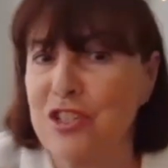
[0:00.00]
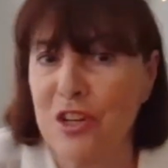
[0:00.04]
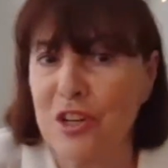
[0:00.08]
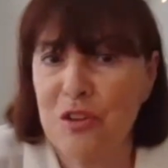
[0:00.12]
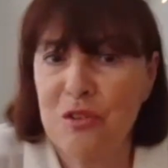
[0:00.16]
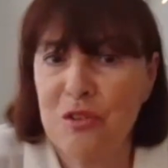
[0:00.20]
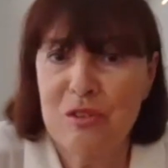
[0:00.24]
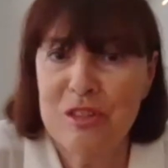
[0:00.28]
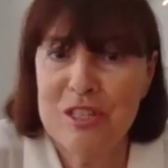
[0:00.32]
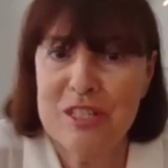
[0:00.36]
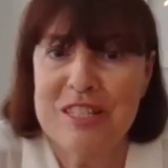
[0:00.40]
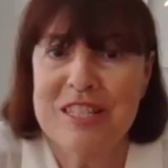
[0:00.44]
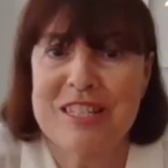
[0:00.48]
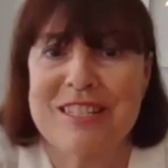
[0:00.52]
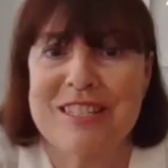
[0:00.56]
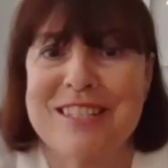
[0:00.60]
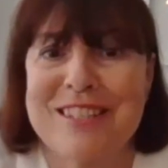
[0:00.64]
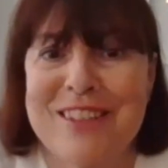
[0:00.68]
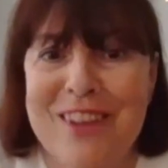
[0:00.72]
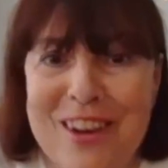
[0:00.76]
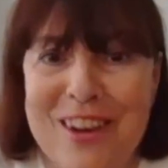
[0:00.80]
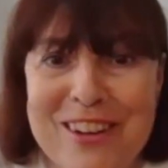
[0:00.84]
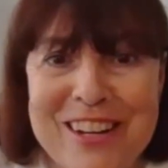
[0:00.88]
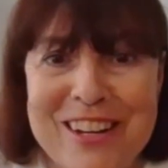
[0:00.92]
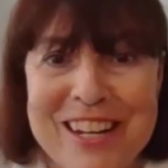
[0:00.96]
I know this is
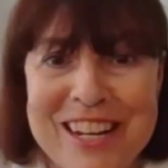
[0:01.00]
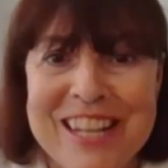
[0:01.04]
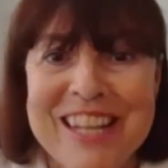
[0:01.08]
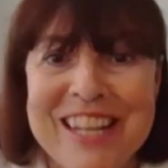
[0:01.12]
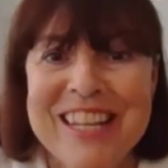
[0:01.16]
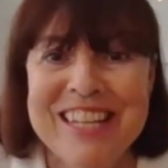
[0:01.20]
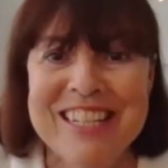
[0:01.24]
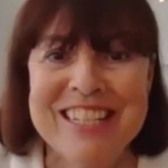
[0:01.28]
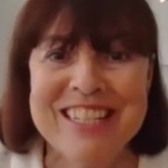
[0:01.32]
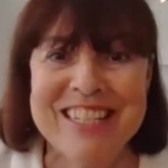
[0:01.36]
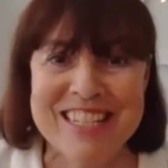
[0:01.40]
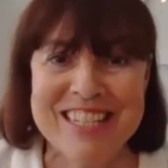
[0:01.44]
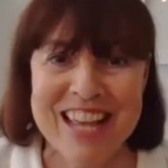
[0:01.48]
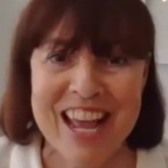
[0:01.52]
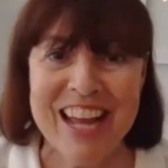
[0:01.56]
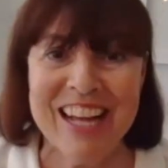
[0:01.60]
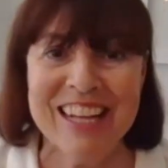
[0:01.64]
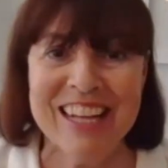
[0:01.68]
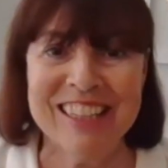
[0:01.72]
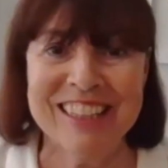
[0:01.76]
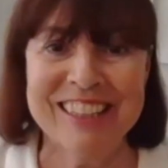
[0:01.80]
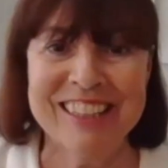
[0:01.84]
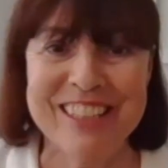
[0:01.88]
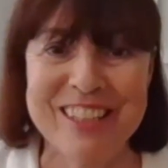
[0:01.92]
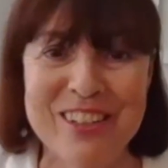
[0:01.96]
not
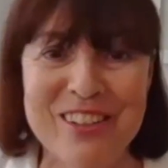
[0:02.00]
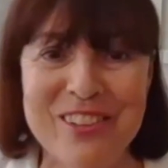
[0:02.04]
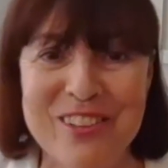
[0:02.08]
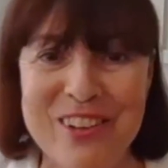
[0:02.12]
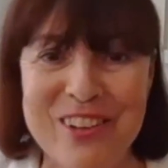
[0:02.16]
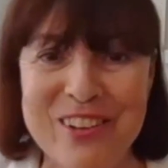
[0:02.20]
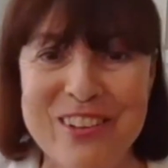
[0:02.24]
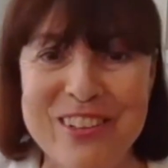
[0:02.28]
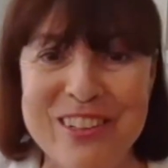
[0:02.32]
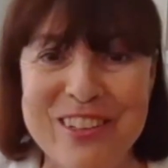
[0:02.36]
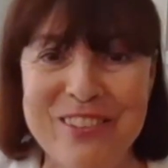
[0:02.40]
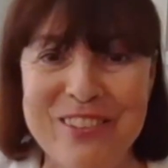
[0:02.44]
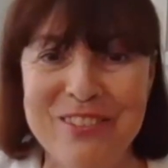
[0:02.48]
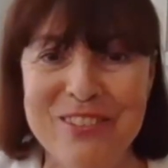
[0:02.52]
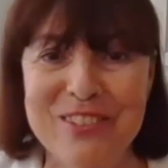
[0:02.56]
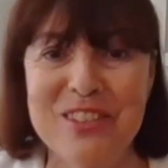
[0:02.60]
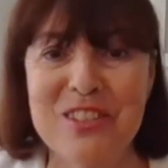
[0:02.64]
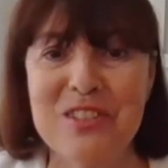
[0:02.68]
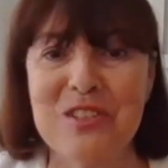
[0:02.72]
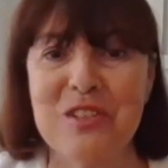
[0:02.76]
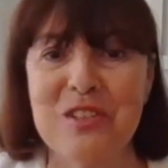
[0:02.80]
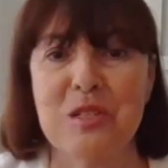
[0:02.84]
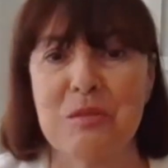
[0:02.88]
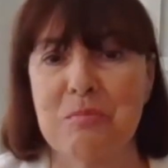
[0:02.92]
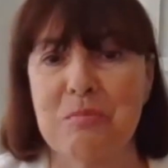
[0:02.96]
exactly your area of
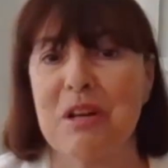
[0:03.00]
research,